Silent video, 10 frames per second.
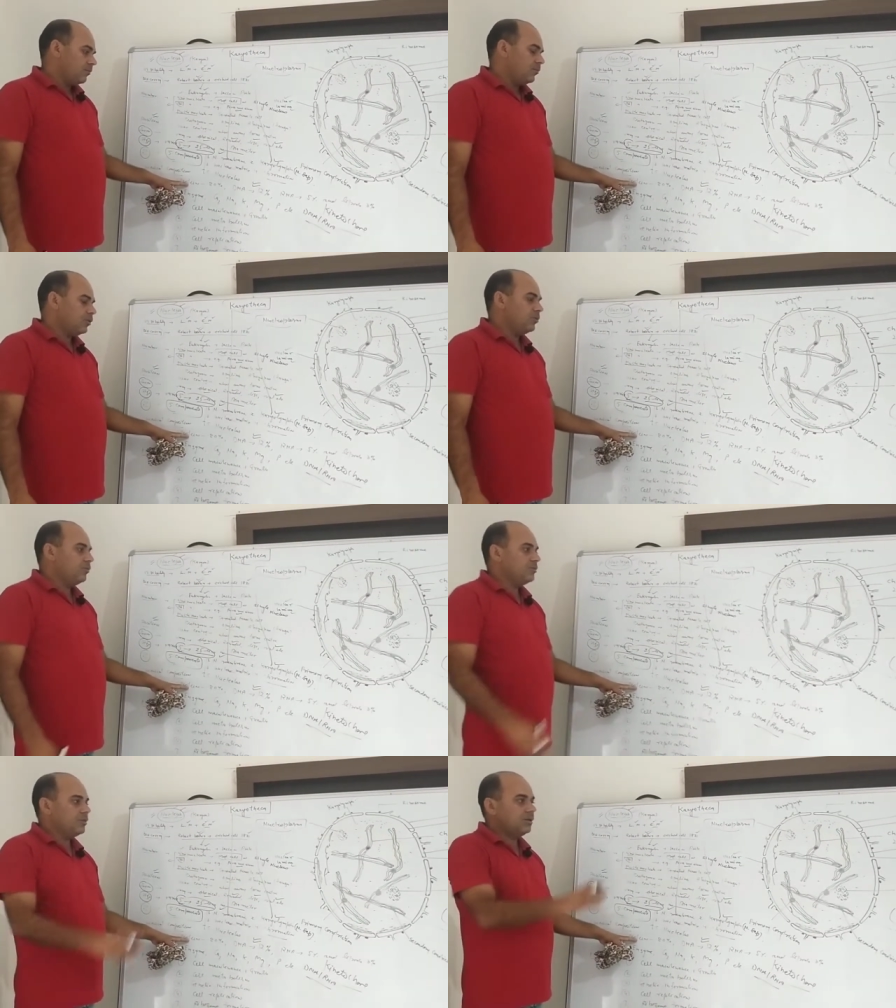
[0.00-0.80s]

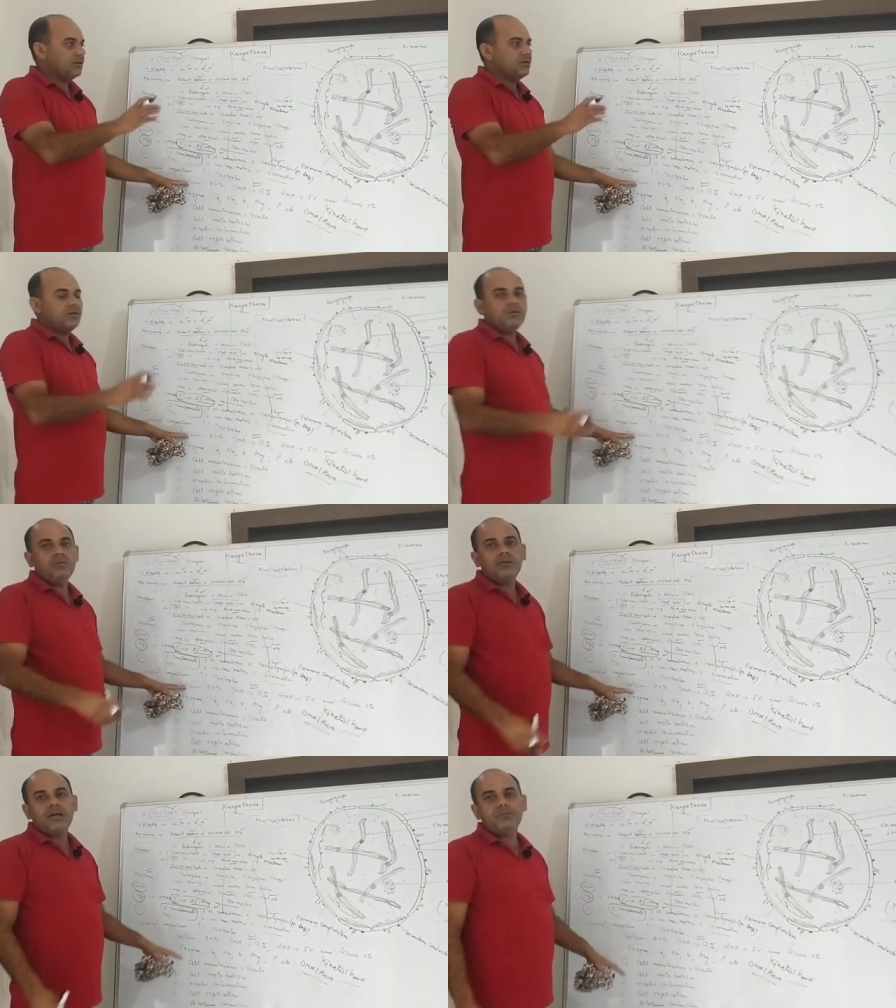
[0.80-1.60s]
because here
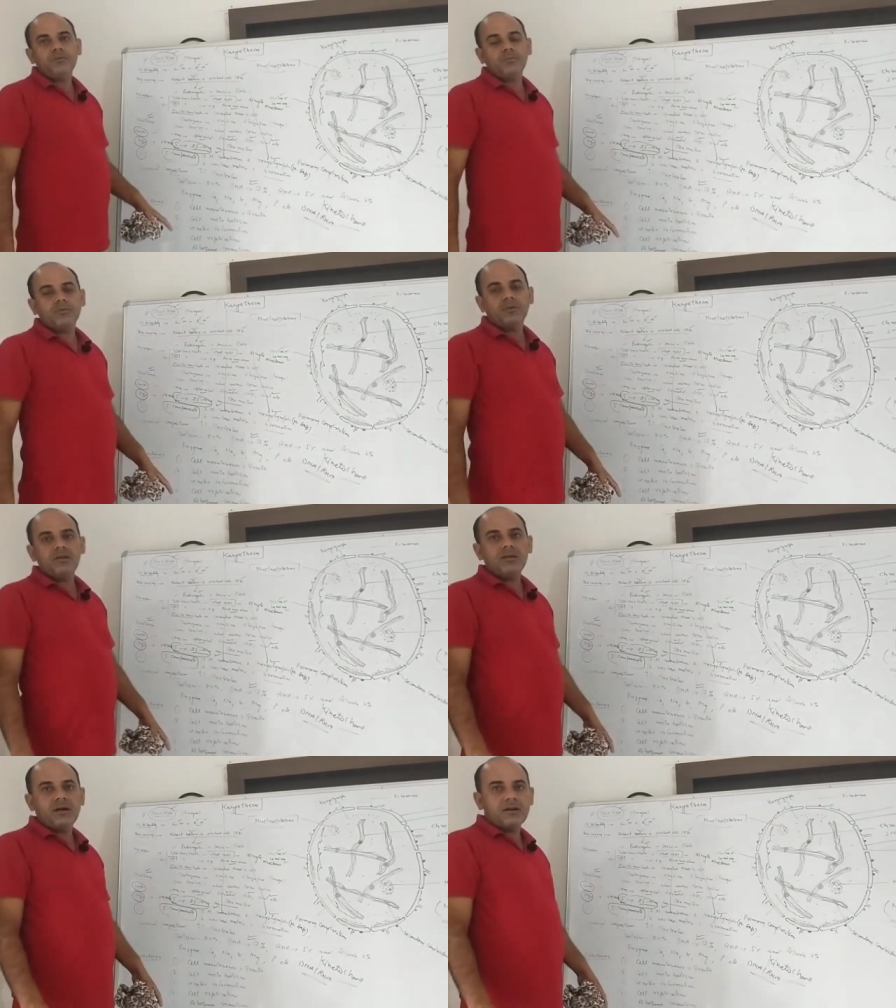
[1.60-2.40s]
2 type of
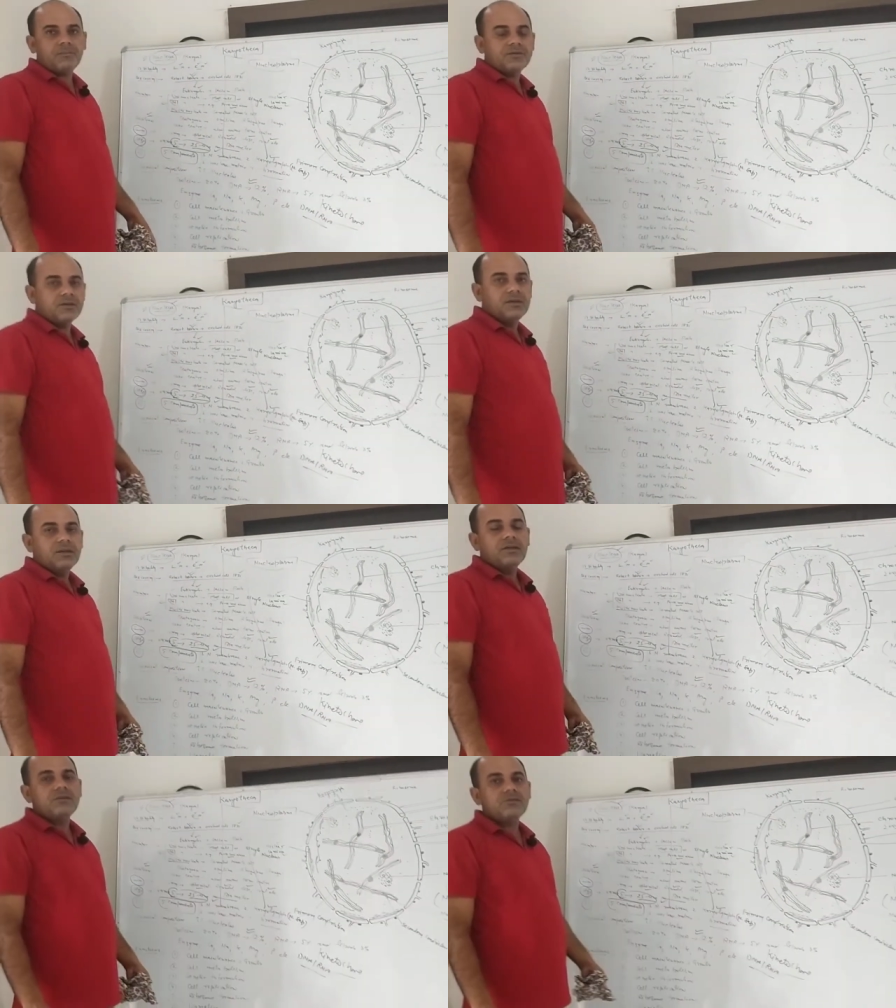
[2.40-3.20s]
protein are present:
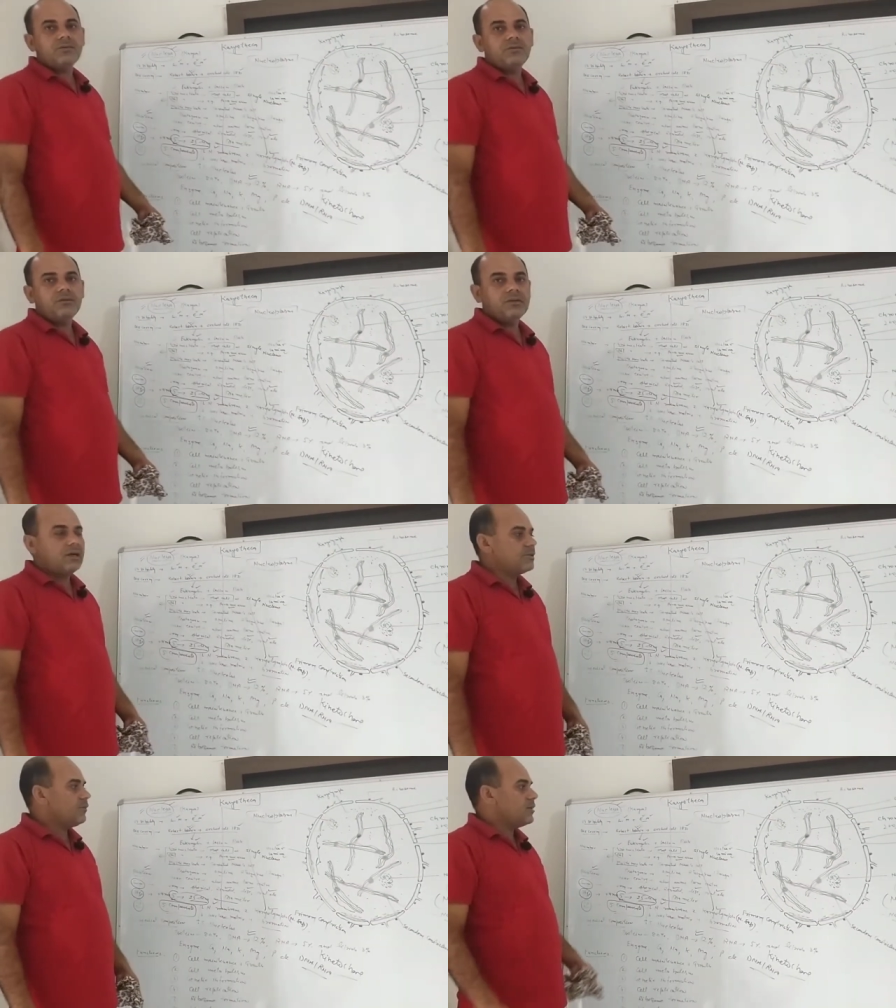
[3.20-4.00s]
histone
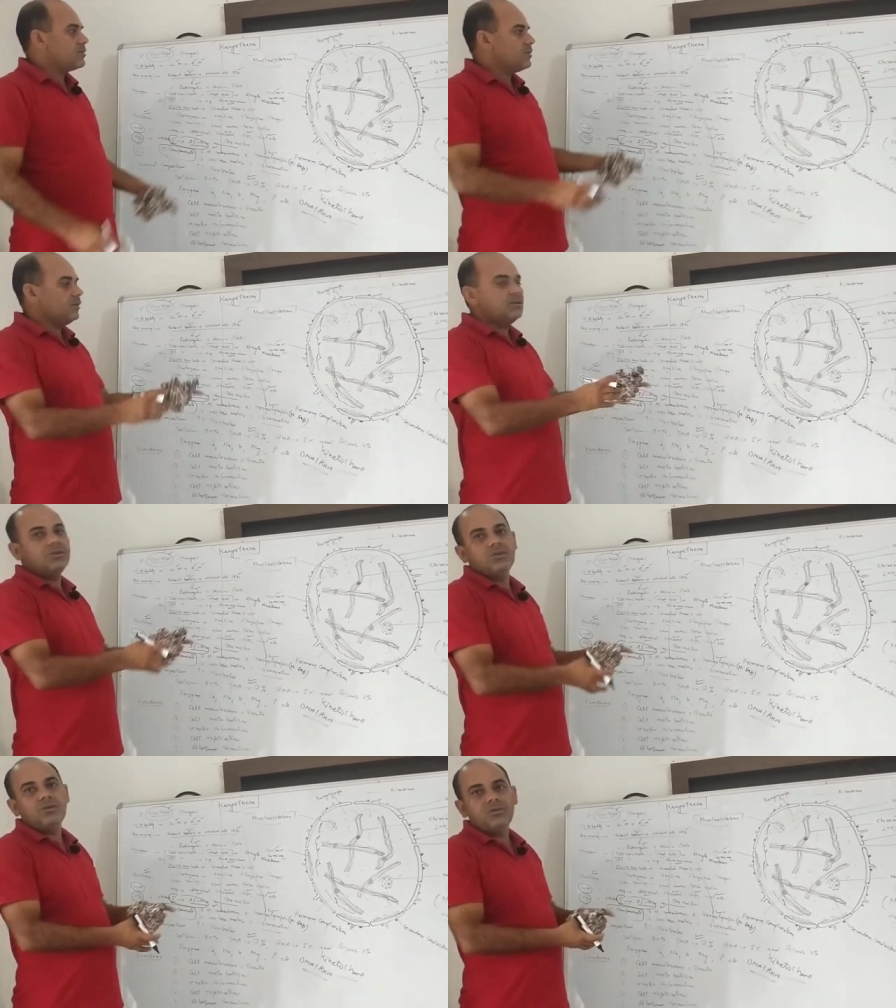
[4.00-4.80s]
as well as a
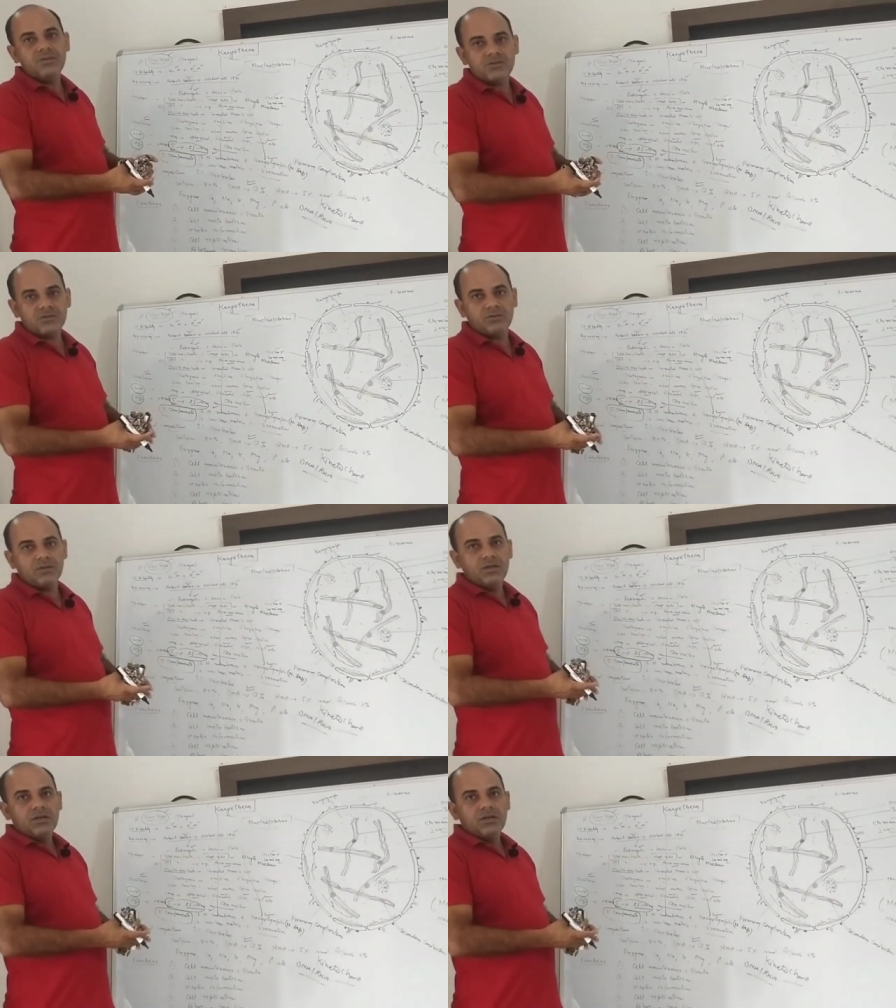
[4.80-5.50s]
non-histone.